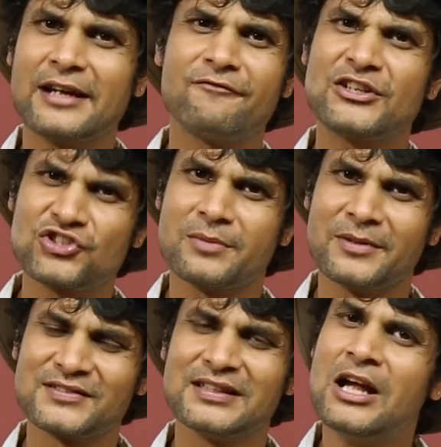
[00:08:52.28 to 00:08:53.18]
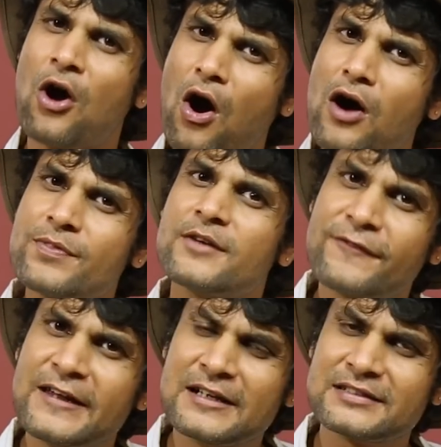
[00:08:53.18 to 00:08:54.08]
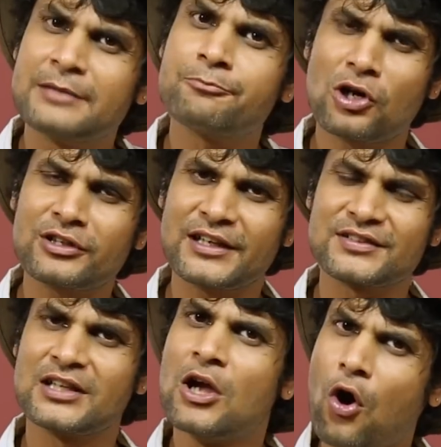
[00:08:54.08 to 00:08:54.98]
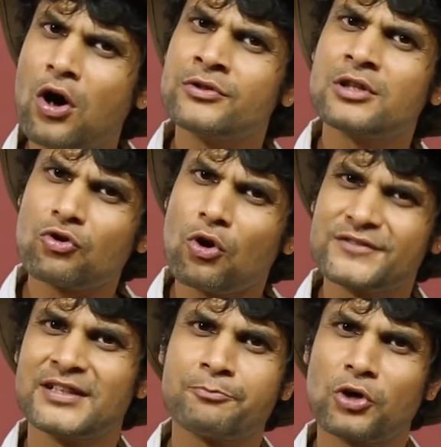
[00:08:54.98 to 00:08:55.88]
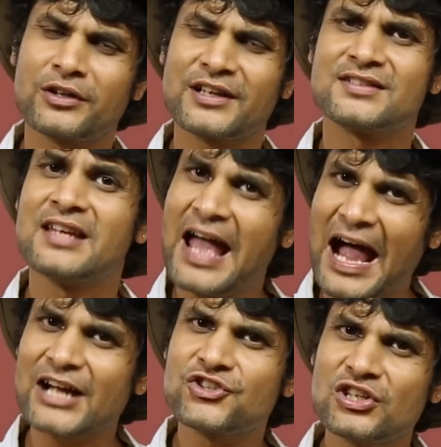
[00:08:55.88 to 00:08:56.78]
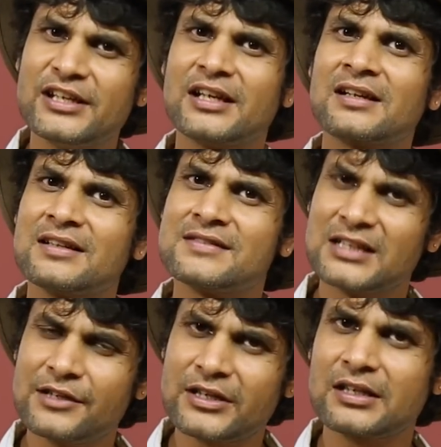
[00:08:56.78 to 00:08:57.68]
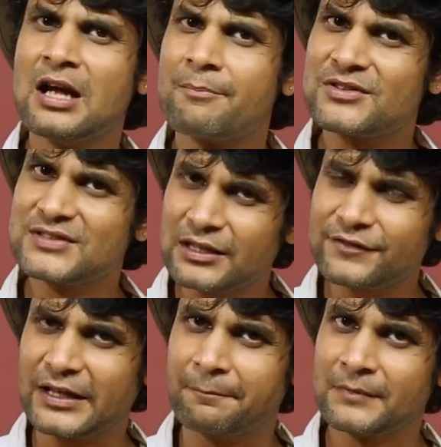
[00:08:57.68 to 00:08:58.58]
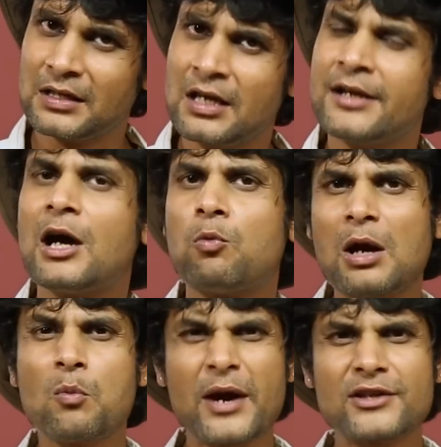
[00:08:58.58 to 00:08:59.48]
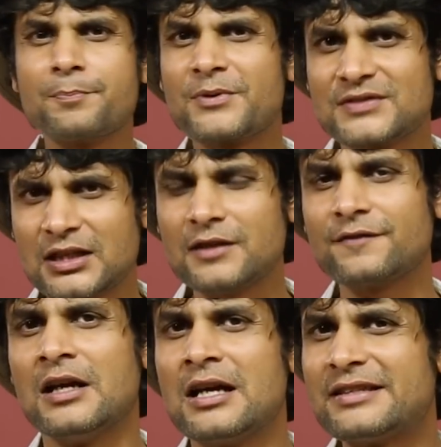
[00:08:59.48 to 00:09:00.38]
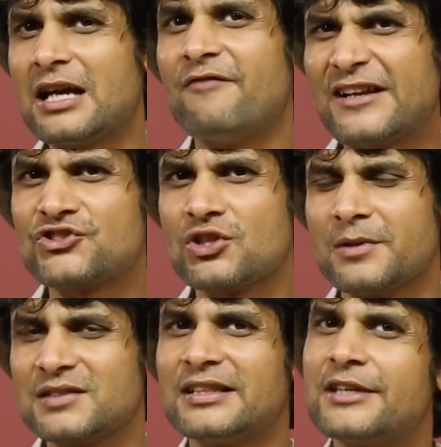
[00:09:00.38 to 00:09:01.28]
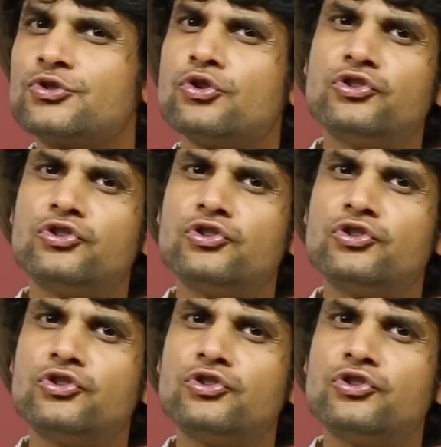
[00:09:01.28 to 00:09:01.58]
their vegetables on the fields in protest, on the roads in protest, actually can conserve it, preserve them. Now, one way to preserve their vegetables is to